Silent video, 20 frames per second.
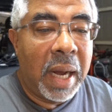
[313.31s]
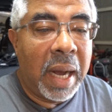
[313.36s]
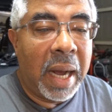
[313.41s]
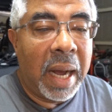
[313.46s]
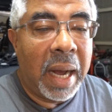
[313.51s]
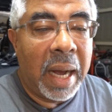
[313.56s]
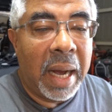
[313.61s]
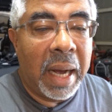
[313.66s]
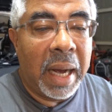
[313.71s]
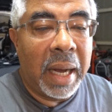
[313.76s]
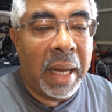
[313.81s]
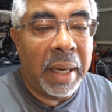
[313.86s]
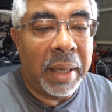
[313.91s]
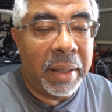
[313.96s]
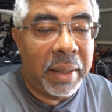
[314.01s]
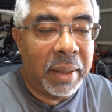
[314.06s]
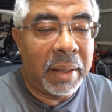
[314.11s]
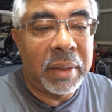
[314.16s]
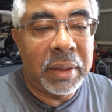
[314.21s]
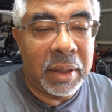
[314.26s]

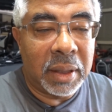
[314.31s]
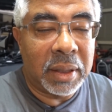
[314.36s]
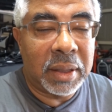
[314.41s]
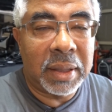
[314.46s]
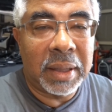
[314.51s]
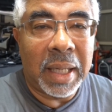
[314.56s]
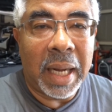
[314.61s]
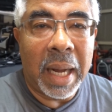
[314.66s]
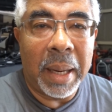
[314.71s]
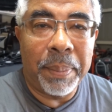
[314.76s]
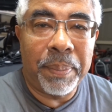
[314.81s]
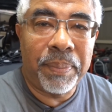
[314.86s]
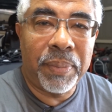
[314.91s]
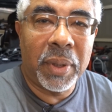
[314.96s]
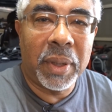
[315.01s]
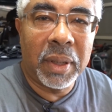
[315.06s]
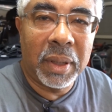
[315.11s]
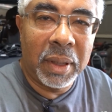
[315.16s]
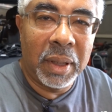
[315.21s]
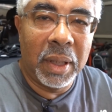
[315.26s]
and just tapped,
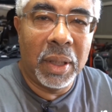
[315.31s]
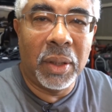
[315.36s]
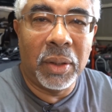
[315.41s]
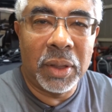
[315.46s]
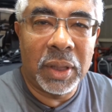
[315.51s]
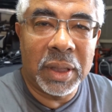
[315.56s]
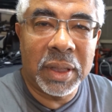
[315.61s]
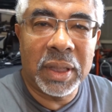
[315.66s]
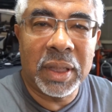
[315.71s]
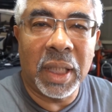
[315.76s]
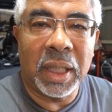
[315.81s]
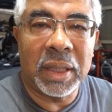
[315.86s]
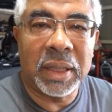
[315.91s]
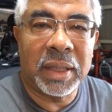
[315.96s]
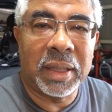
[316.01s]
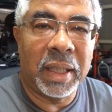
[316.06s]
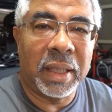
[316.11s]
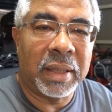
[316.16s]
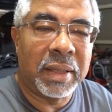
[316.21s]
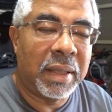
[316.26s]
just
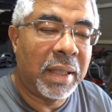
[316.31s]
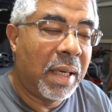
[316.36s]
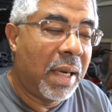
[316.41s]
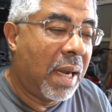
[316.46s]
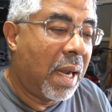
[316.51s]
touched it,